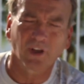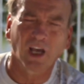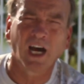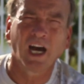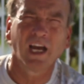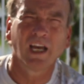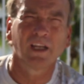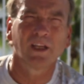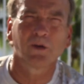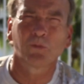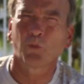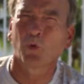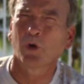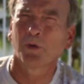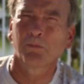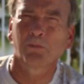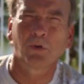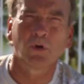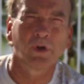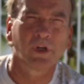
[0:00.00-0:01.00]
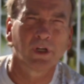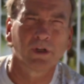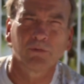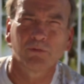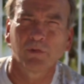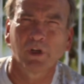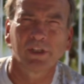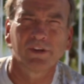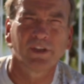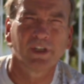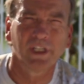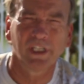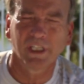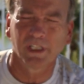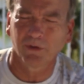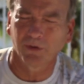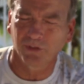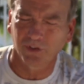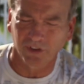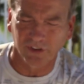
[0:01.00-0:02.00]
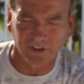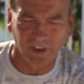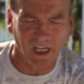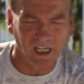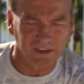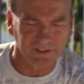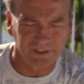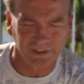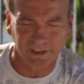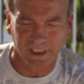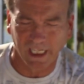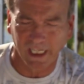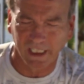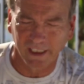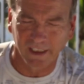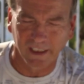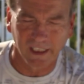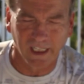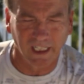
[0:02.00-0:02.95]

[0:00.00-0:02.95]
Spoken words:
I at one point had read that he was intoxicated.